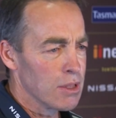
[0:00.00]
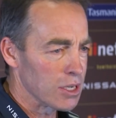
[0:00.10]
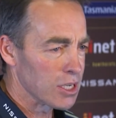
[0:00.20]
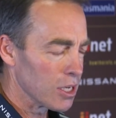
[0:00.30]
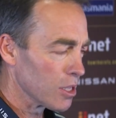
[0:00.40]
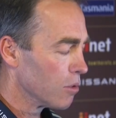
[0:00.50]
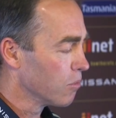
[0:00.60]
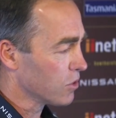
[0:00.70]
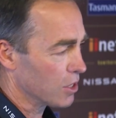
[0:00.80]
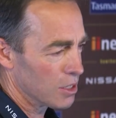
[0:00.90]

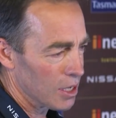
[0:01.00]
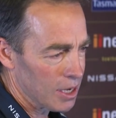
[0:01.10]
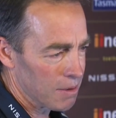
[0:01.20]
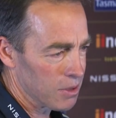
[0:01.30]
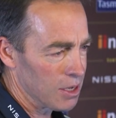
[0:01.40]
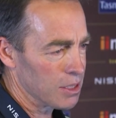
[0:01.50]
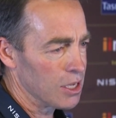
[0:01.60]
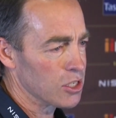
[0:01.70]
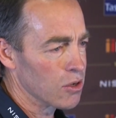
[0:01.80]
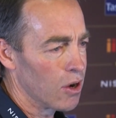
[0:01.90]
Gillums and
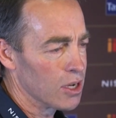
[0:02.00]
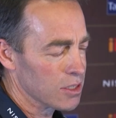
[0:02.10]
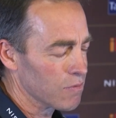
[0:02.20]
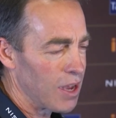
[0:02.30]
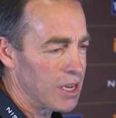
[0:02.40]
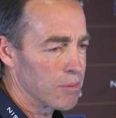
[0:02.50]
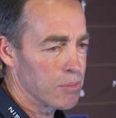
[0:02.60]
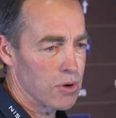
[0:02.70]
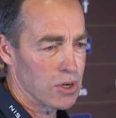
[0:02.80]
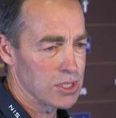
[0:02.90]
these guys, the
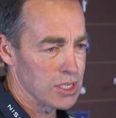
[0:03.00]
Vandenbergs,